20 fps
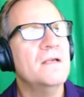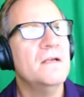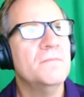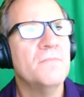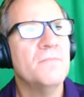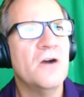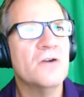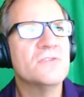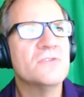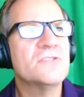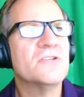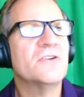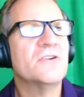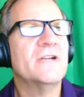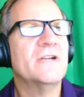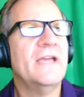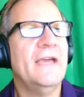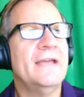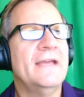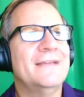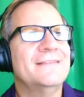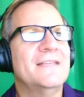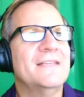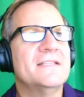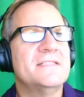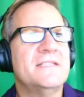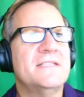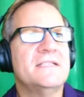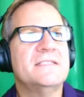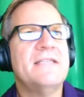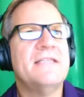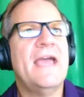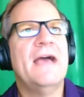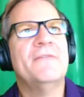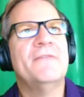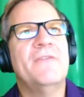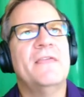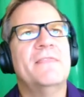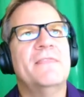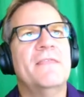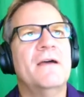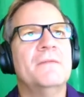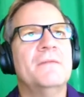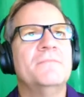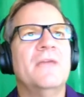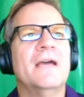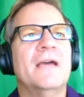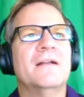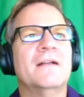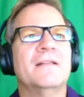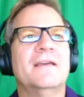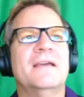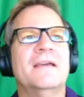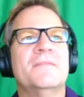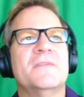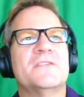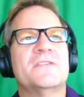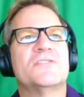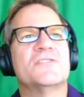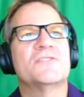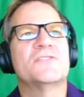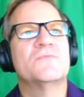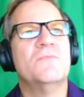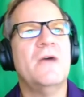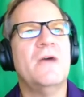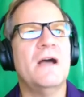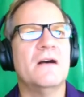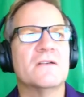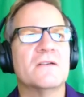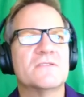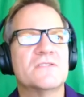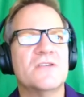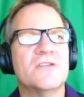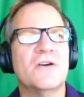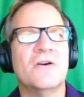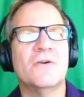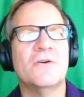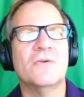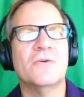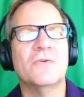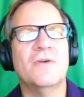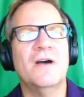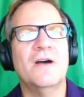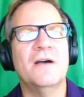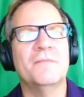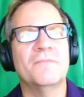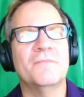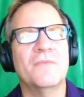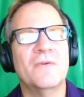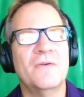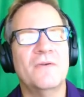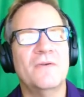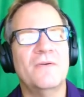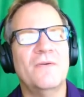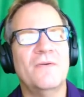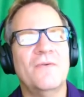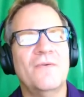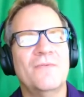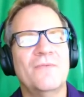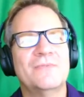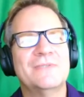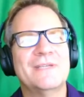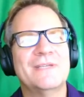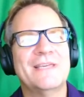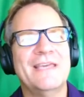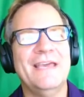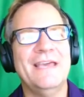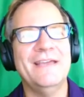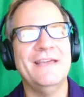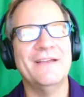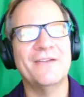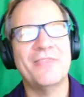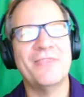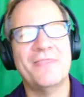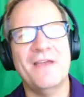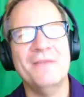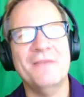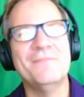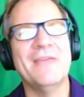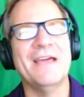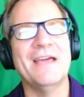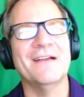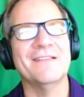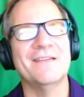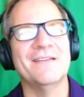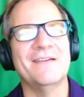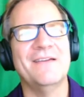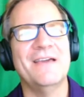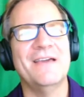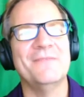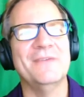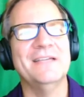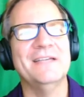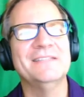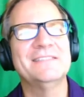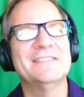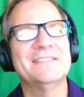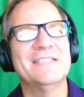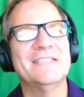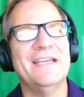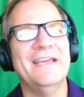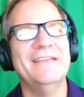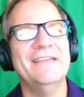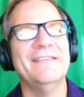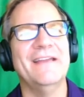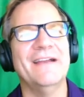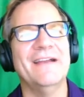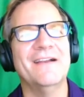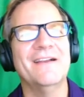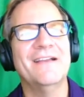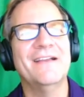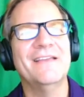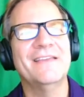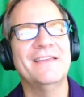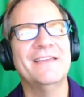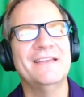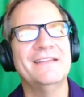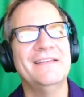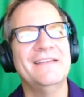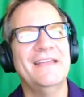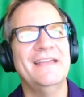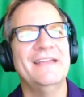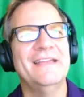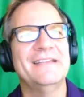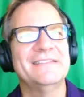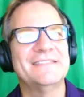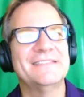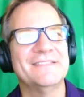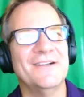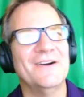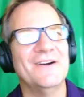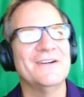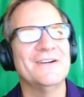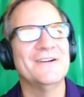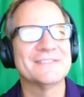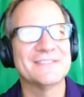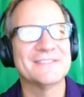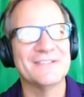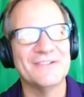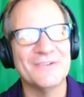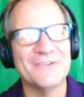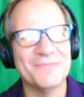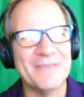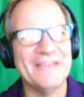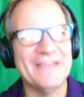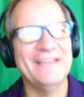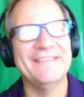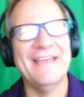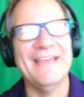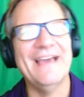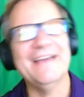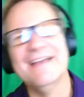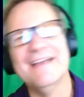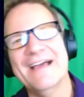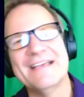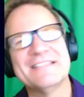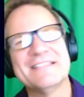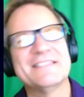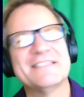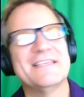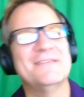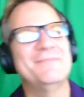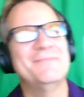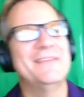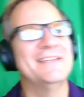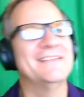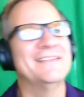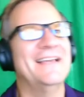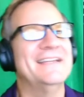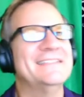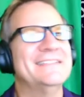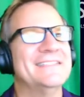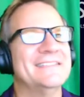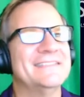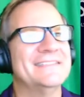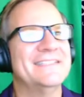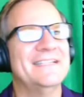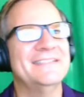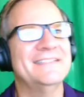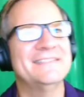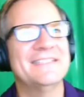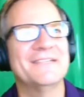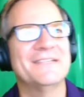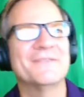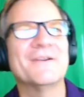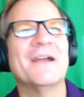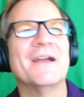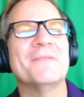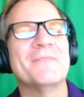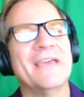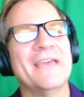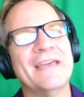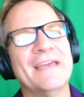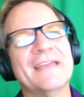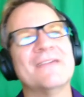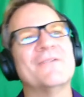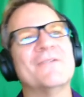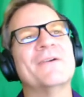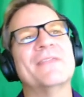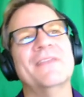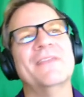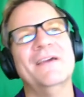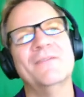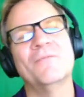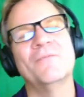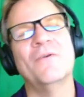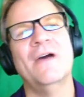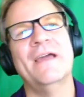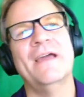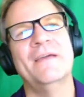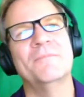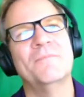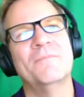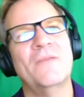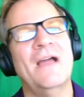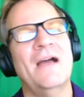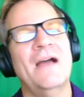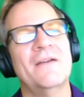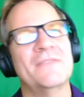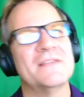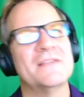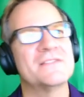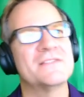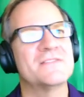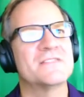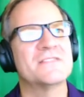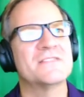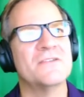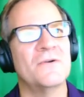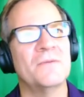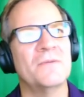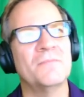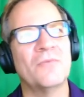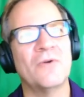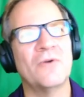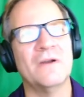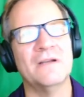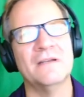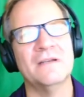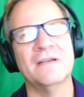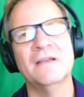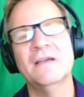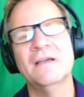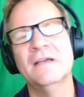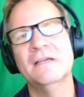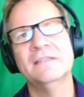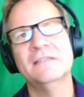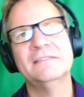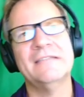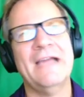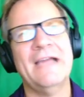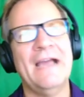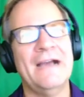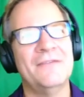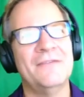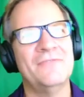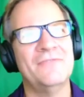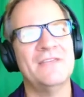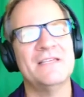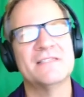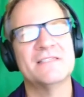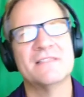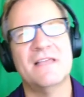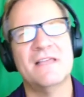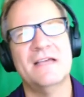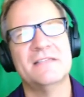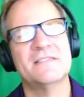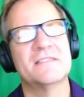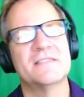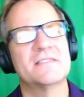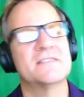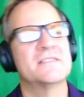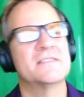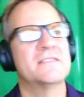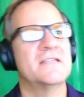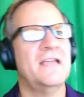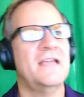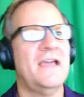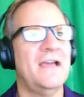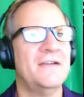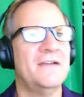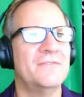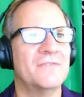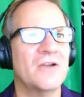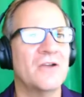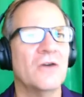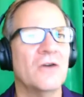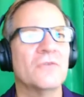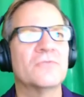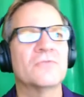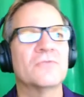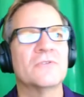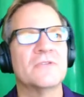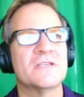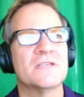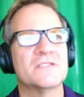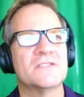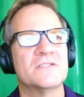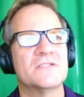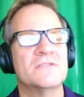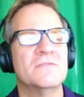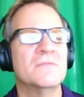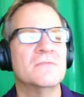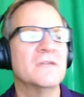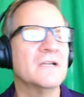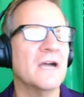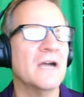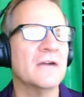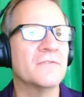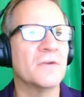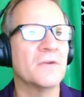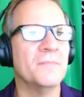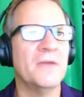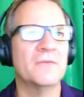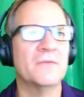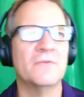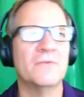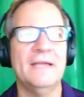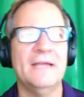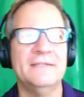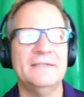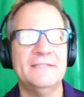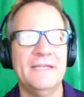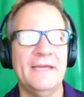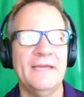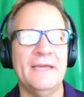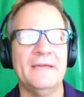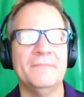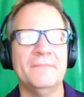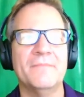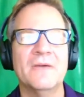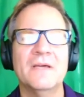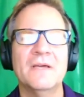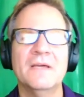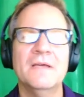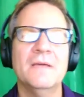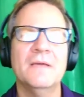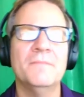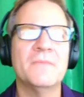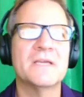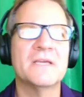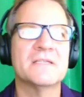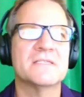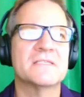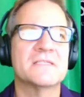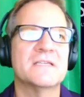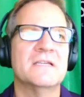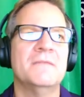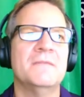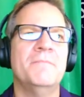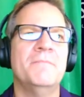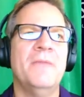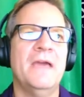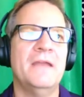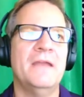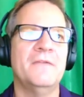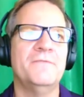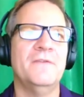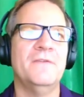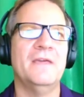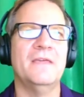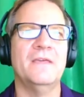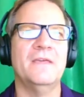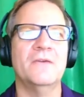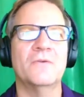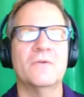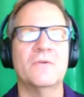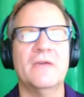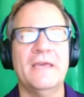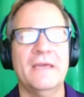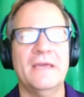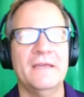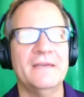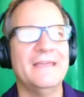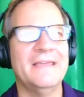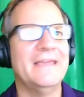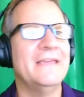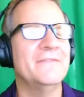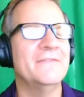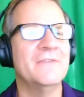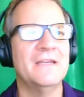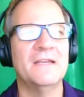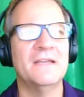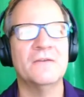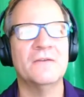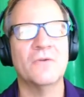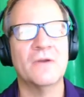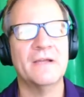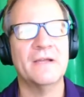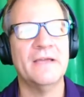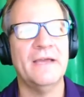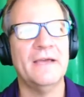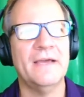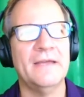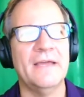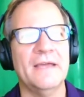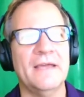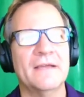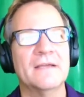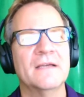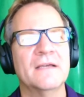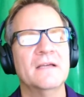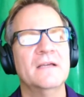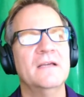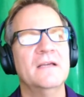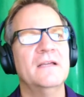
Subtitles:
Most organic listings have a thumbnail image as well. So to get your thumbnail image in there, you need to also be that ICP license. Now you see where I'm getting with it and how this is so important to have these licenses and go through this government red tape, because it's going to benefit you even in organic.